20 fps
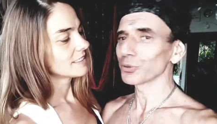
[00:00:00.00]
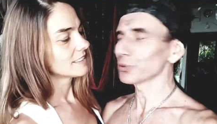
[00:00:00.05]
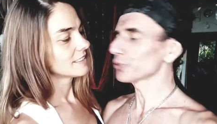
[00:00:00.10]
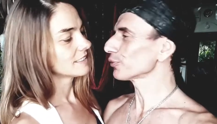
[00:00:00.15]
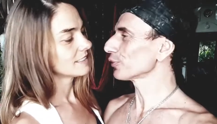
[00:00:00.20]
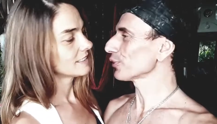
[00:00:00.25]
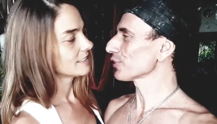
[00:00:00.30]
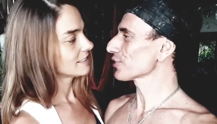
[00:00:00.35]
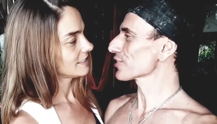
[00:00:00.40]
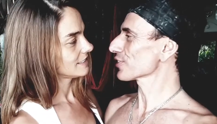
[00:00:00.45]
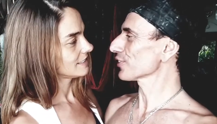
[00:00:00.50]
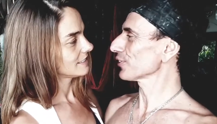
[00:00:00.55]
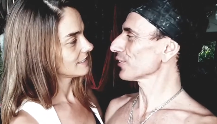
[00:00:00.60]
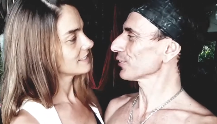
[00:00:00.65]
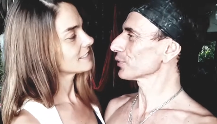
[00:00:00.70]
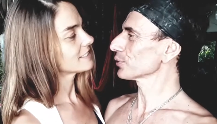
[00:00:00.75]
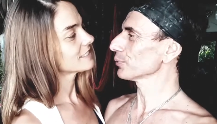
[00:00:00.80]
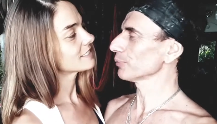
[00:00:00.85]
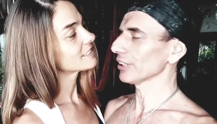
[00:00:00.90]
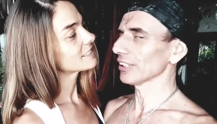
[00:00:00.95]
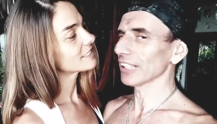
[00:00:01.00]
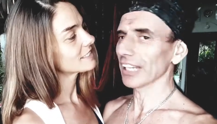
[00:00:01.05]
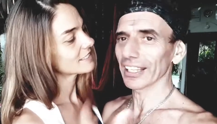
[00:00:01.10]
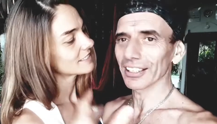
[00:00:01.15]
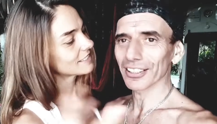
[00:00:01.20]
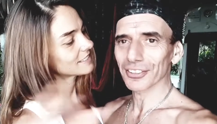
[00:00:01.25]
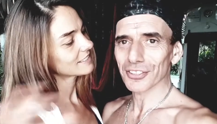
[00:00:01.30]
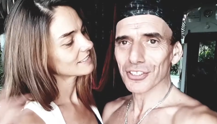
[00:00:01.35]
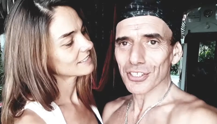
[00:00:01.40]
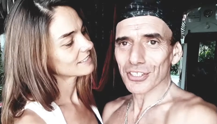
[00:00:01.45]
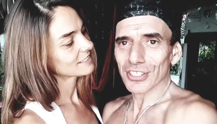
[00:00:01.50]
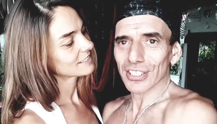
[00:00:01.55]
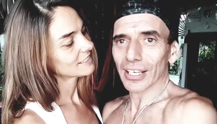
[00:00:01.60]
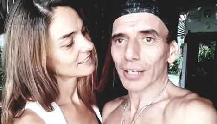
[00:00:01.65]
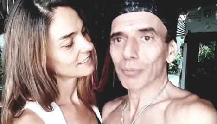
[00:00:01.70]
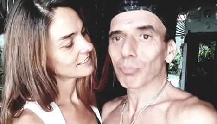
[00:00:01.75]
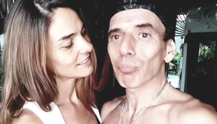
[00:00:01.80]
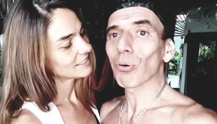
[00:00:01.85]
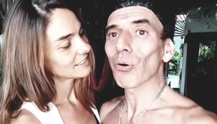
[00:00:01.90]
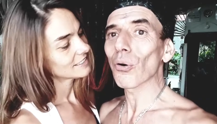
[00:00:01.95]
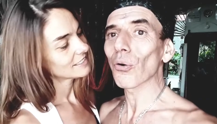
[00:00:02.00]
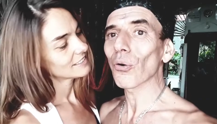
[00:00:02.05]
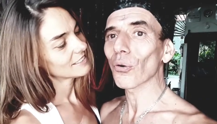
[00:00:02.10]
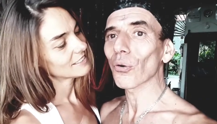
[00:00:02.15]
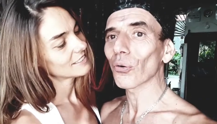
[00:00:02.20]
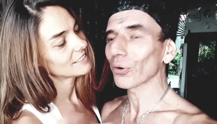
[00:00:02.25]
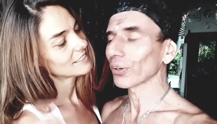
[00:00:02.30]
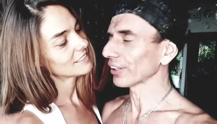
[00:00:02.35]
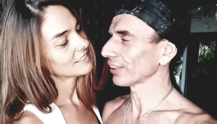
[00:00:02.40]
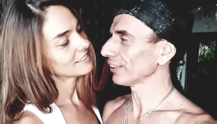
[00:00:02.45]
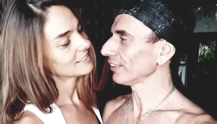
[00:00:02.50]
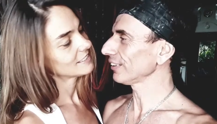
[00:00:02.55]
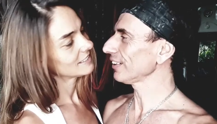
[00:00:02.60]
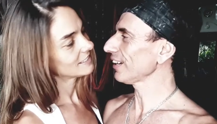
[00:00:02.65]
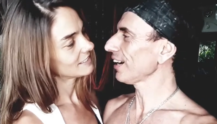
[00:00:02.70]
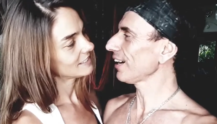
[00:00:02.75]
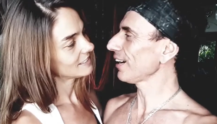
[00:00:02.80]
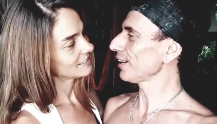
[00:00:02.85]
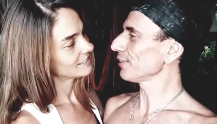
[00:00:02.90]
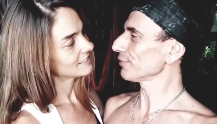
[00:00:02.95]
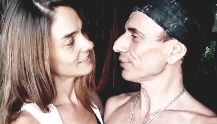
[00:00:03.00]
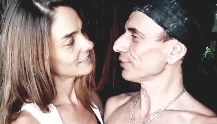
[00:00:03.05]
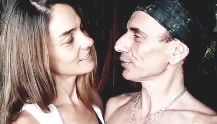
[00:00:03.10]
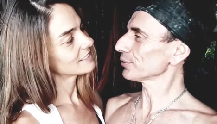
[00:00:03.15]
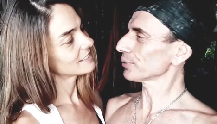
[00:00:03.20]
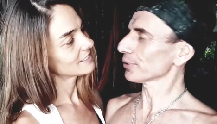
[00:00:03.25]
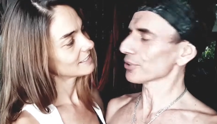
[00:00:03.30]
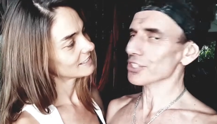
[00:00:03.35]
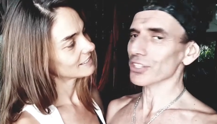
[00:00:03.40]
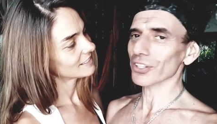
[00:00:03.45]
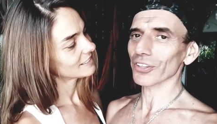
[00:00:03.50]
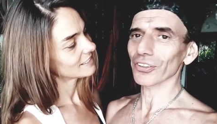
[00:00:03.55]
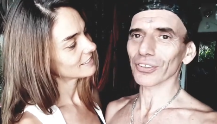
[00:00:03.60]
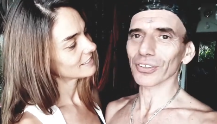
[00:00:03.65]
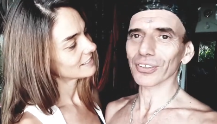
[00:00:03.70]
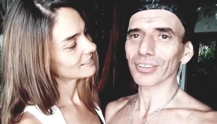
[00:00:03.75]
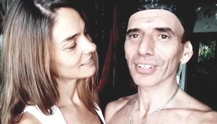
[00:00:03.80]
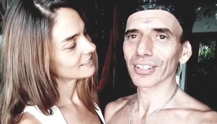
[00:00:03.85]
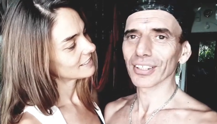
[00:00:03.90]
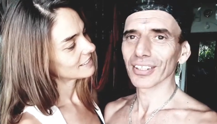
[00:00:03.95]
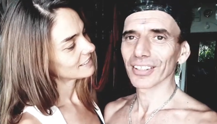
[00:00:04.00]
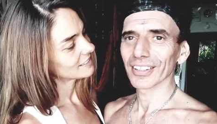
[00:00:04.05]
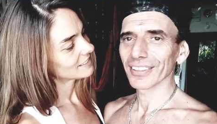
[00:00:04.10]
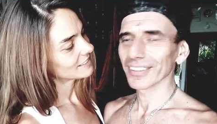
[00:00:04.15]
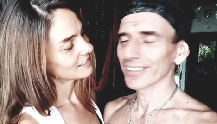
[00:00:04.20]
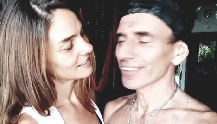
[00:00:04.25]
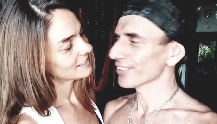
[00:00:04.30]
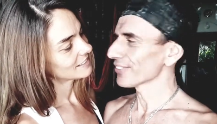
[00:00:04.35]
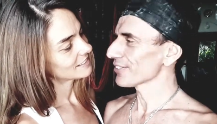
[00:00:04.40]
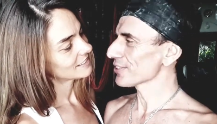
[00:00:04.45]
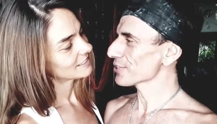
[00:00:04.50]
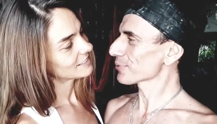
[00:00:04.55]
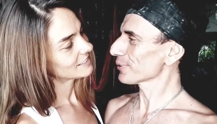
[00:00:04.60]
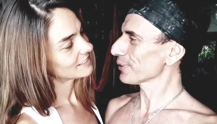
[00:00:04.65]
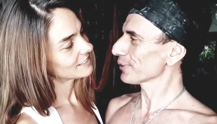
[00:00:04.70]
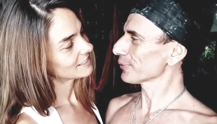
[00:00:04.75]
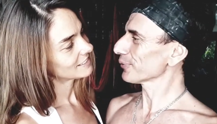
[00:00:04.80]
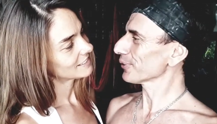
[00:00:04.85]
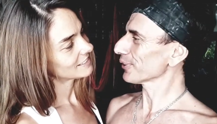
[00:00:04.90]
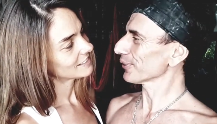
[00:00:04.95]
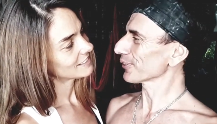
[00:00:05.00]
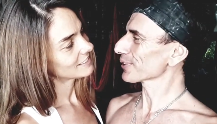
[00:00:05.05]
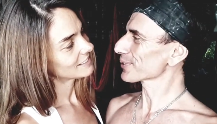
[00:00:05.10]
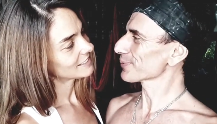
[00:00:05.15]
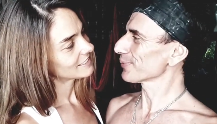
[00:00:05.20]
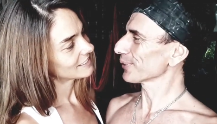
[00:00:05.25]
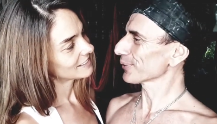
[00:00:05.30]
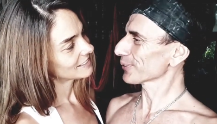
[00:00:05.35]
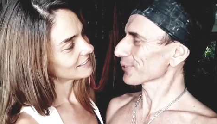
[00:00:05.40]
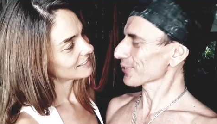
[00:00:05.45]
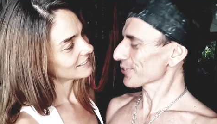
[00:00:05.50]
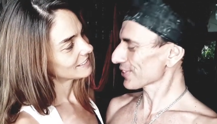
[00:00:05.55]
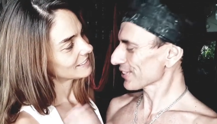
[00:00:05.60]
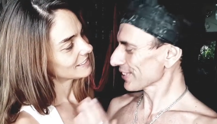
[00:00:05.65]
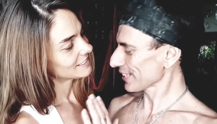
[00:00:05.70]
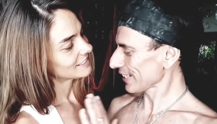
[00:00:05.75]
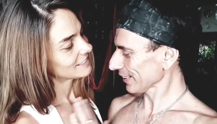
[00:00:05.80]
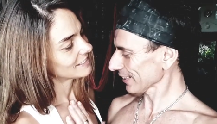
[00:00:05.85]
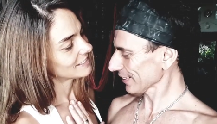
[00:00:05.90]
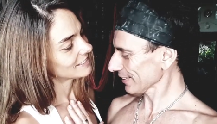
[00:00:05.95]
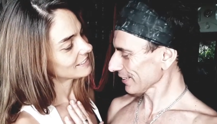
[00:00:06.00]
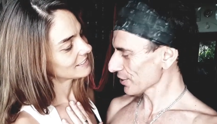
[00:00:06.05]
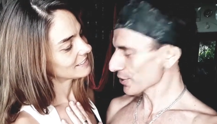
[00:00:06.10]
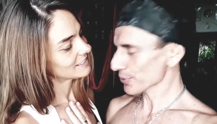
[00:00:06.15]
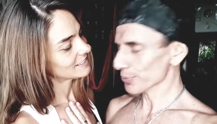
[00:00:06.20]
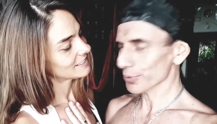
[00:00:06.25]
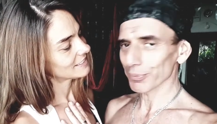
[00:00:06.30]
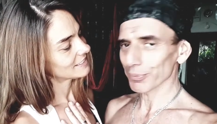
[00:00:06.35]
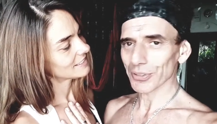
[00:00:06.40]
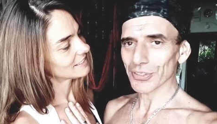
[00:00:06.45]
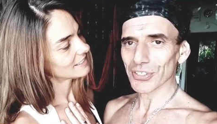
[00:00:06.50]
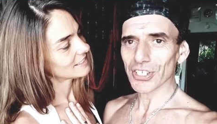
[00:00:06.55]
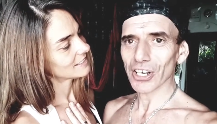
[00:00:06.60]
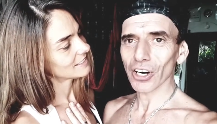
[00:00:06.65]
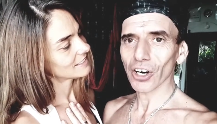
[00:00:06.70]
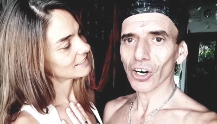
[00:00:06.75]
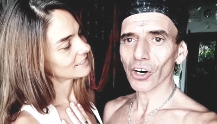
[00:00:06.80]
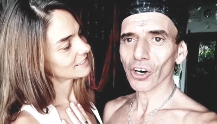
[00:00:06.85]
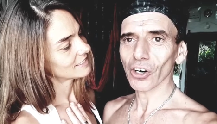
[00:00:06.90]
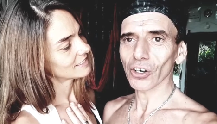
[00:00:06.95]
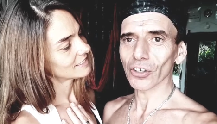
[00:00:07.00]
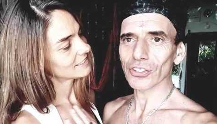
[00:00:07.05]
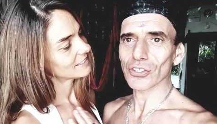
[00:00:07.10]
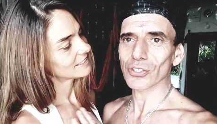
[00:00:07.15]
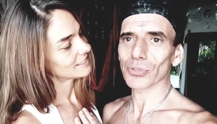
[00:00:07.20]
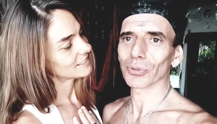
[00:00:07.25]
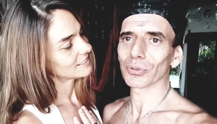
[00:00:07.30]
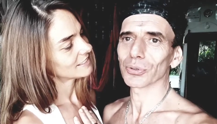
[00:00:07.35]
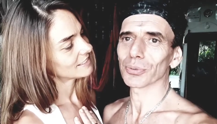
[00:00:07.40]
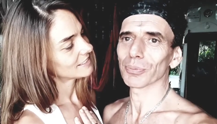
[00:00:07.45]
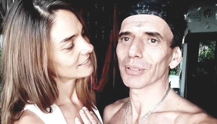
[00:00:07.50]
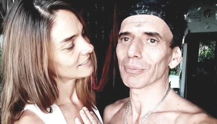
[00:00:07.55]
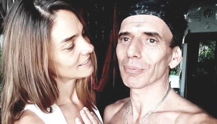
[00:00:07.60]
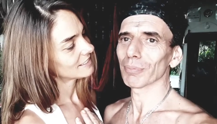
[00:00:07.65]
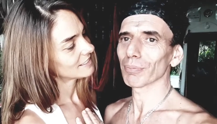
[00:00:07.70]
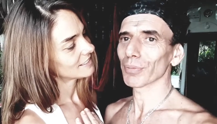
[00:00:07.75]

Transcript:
Speaker 1: for each other, to be like just like pouring love into each other. And this really works because it's like this woman's heart is going to be